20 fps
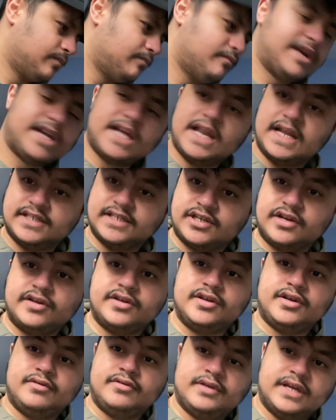Mikel
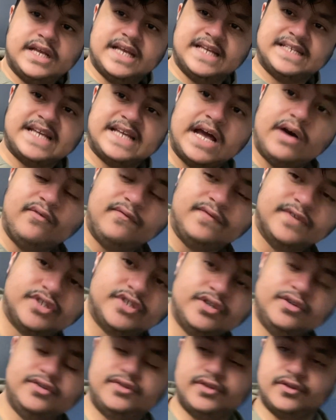Antonio is out for
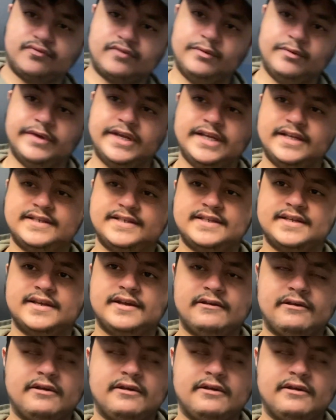2 to 3 weeks.